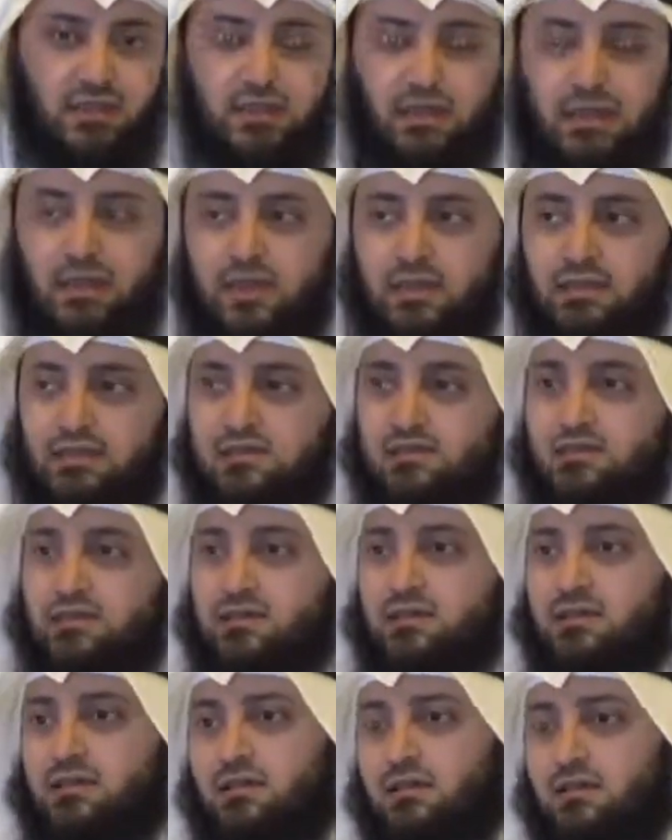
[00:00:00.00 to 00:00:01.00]
and
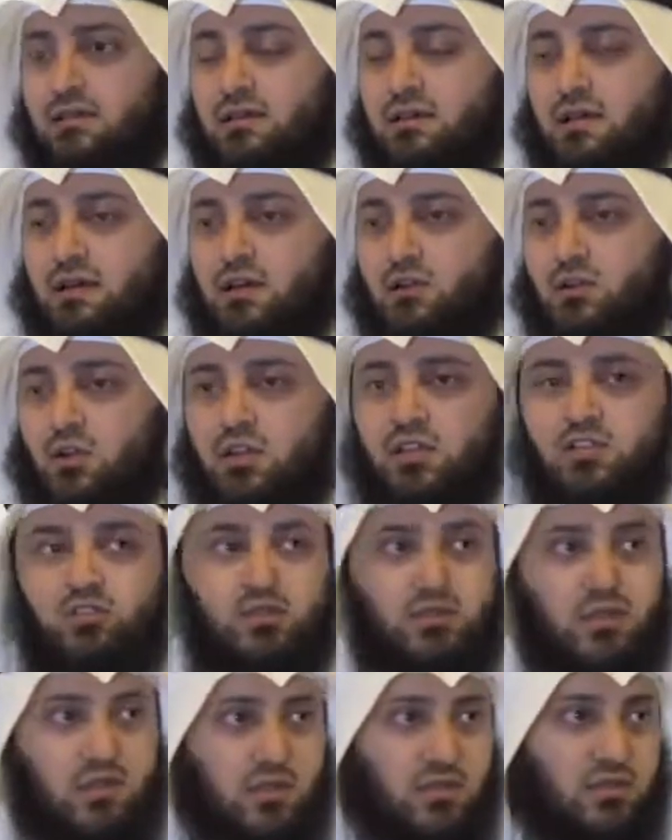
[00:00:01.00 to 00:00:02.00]
according
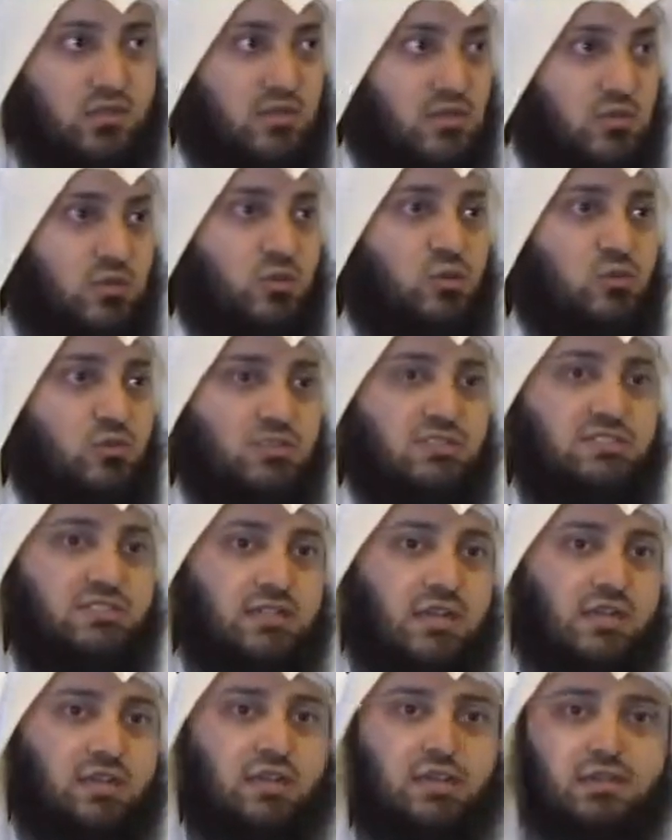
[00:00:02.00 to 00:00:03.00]
to the rules
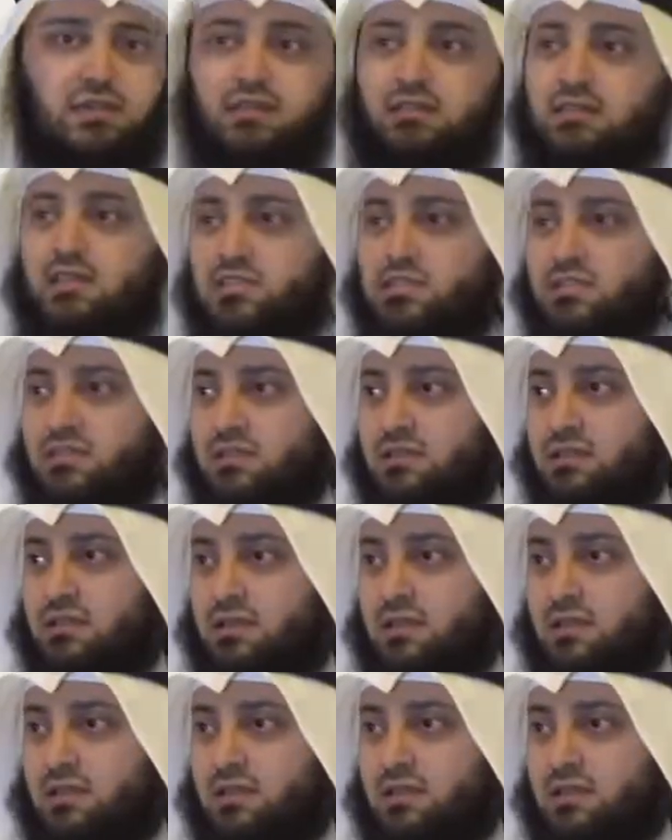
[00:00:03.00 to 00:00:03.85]
and condition,